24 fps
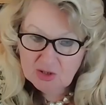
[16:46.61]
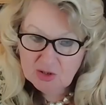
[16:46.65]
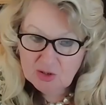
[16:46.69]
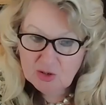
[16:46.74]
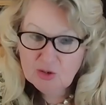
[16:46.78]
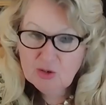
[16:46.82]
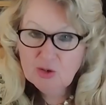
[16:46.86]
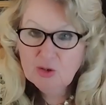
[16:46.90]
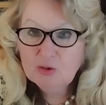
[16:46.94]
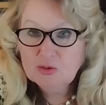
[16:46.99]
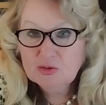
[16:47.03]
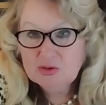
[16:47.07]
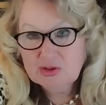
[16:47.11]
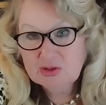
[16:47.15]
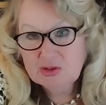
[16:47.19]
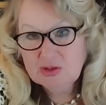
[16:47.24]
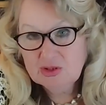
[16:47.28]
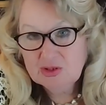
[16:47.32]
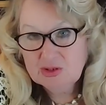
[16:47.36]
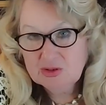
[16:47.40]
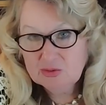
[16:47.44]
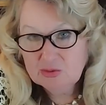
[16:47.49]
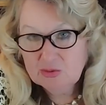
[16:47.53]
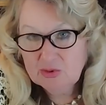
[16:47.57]

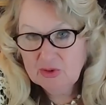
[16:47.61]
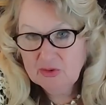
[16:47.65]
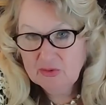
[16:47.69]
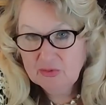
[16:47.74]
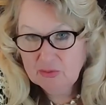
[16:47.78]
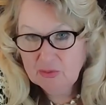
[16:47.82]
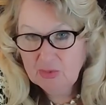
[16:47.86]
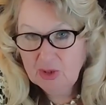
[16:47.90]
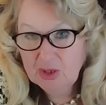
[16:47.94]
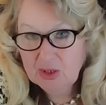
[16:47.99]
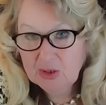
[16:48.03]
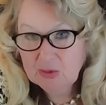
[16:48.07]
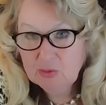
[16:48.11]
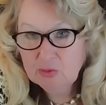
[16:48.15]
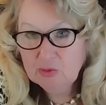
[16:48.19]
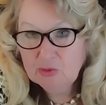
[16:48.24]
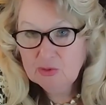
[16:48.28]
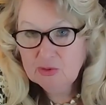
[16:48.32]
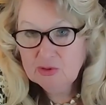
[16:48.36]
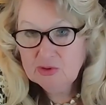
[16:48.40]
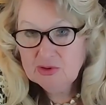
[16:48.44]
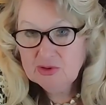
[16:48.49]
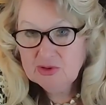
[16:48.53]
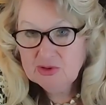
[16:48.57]
closeness with my
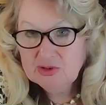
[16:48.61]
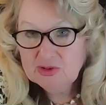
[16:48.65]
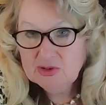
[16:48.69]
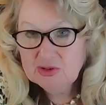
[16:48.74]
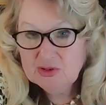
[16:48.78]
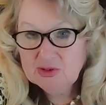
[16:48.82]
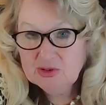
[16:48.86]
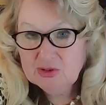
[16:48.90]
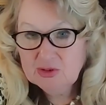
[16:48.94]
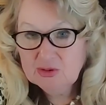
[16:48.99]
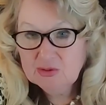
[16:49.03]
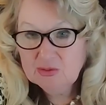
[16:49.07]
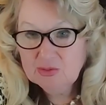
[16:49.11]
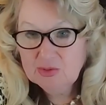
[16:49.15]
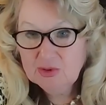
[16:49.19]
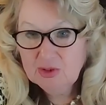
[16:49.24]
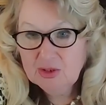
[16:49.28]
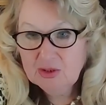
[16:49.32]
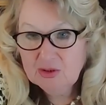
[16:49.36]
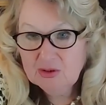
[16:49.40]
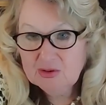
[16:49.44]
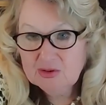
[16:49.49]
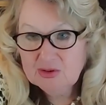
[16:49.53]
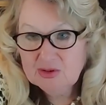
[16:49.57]
boys
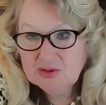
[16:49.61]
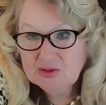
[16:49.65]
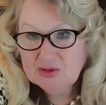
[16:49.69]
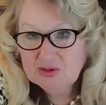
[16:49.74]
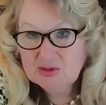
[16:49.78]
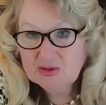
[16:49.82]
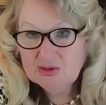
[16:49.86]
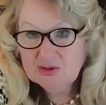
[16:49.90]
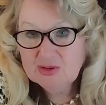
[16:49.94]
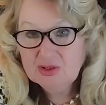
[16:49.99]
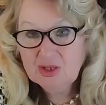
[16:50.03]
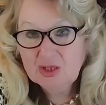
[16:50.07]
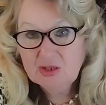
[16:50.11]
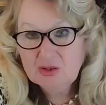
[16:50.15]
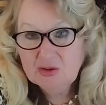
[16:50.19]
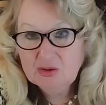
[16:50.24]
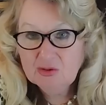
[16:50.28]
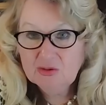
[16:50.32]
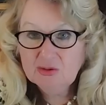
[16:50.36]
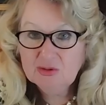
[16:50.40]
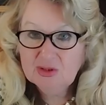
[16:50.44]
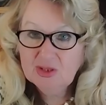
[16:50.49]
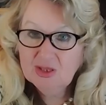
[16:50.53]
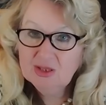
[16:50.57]
because they
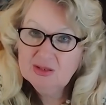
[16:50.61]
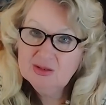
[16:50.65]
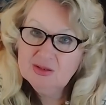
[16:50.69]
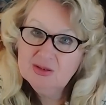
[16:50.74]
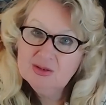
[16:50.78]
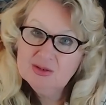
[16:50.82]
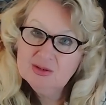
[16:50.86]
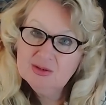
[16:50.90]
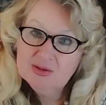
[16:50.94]
knew that